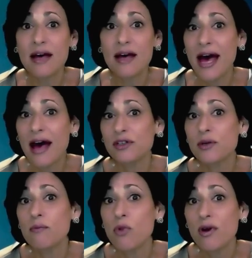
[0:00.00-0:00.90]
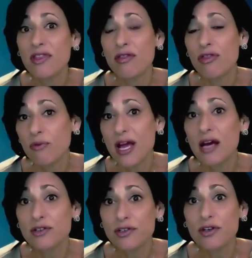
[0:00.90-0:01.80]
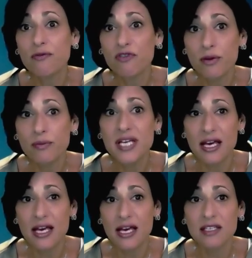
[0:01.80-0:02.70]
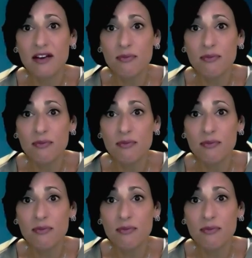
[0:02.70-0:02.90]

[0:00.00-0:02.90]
about more than 300 confirmed cases of